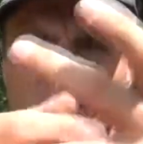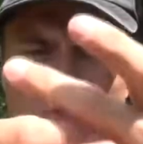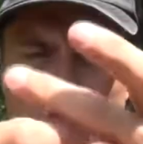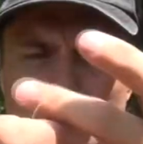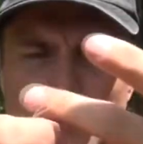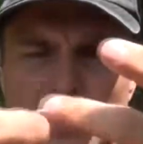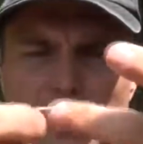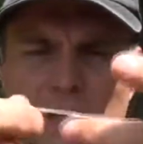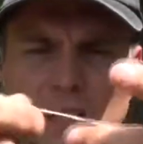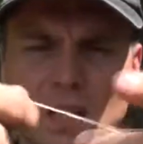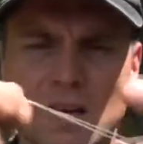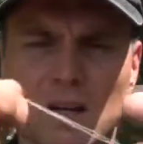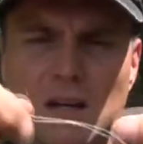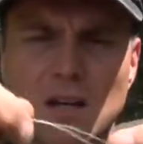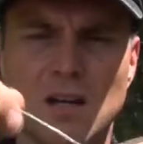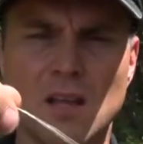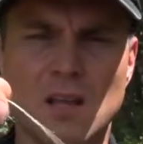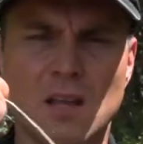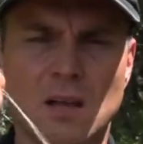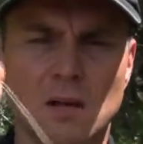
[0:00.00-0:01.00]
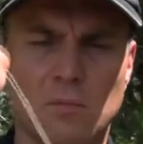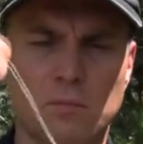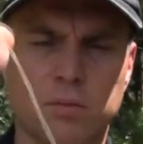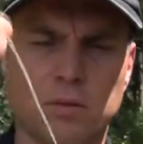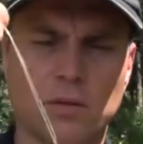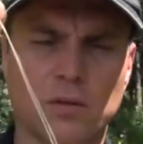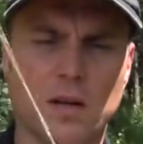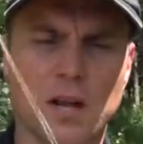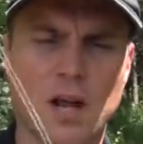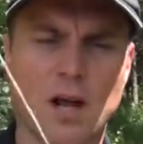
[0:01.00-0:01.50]
So we got to kind of
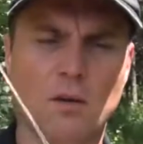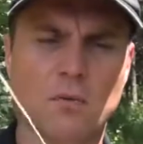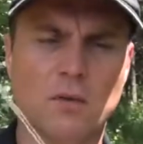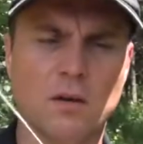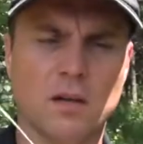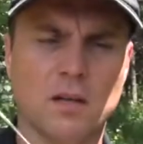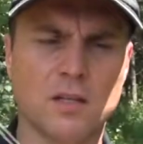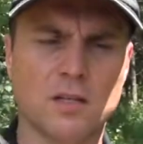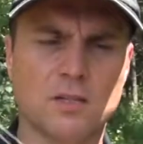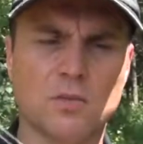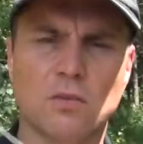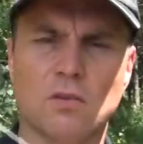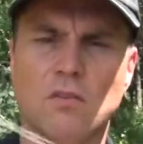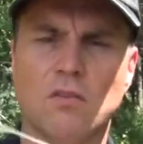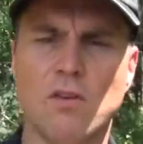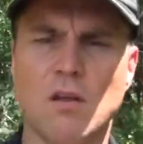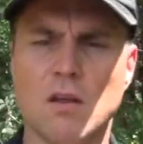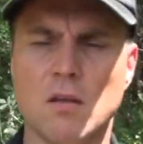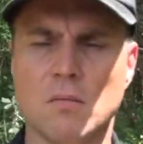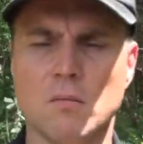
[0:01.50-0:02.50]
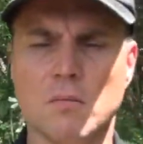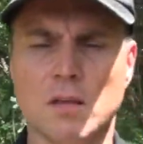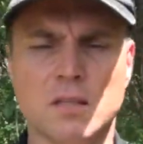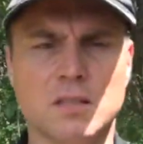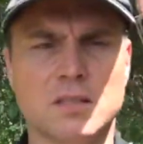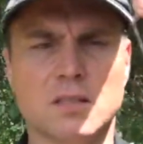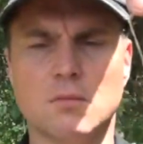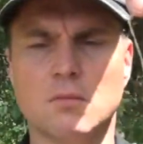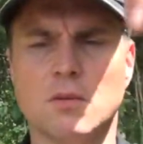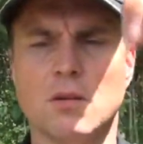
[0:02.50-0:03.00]
pull it out where I got sort of
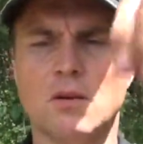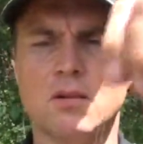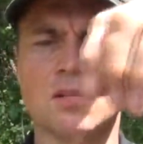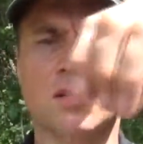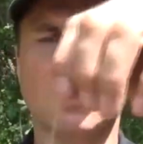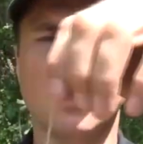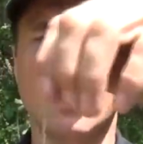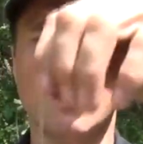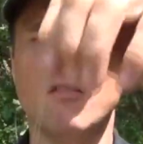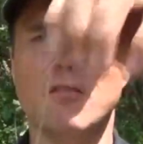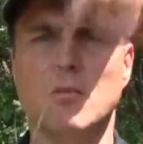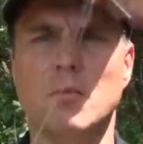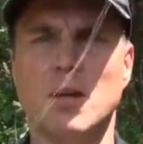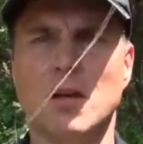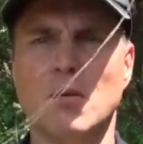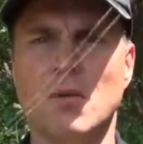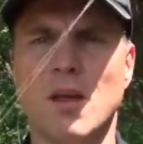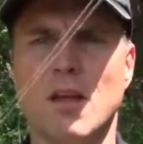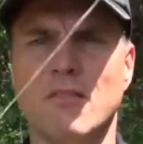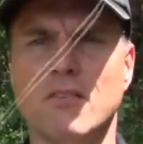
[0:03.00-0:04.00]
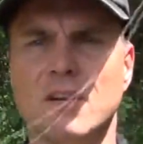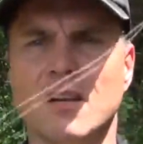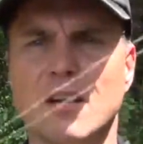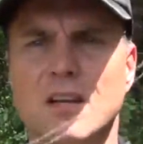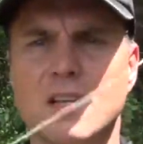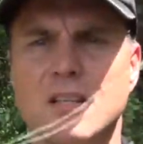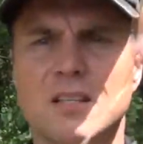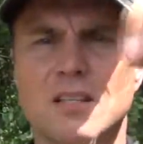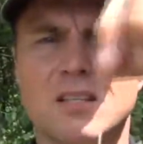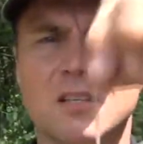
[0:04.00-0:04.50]
mixed in with our saliva, but here we have a
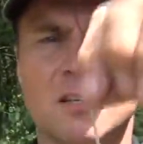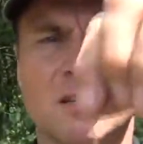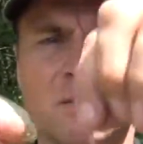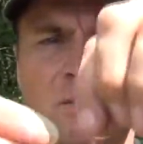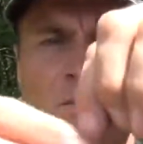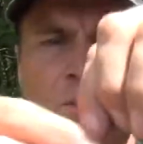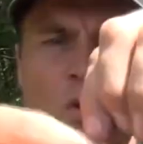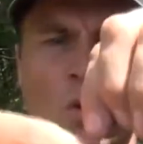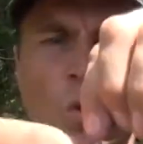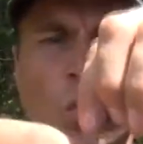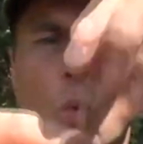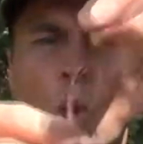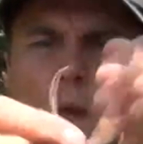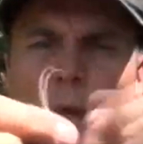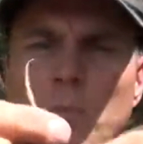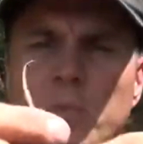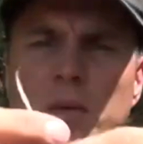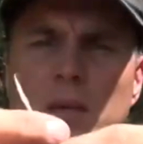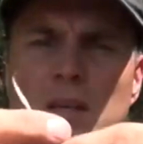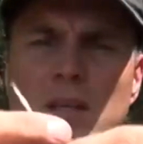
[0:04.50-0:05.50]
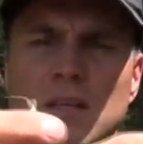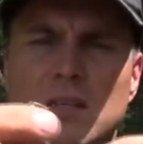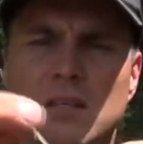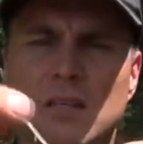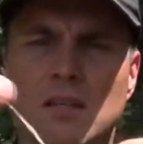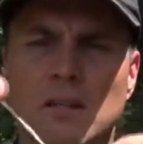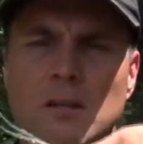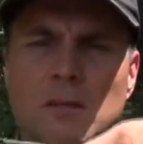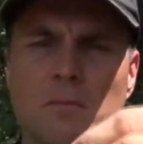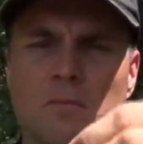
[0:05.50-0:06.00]
nice wet
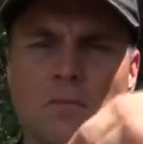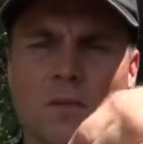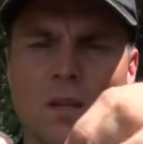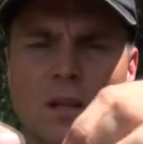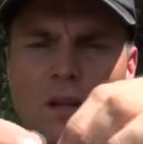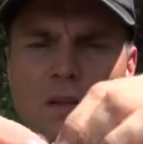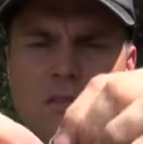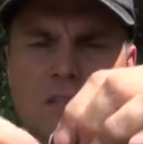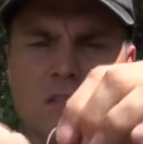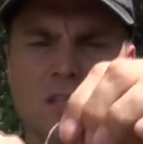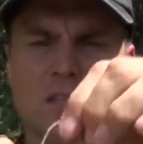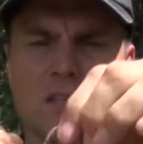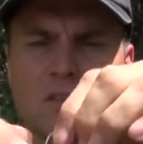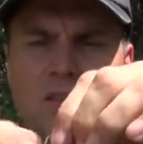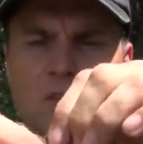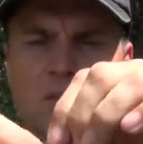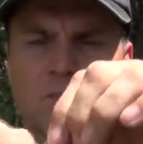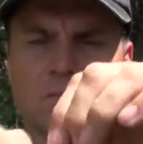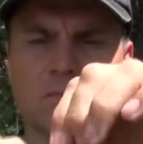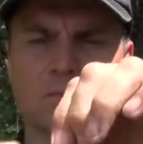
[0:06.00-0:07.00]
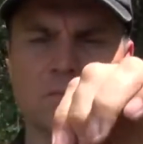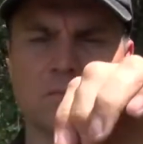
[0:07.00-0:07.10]
piece of sinew.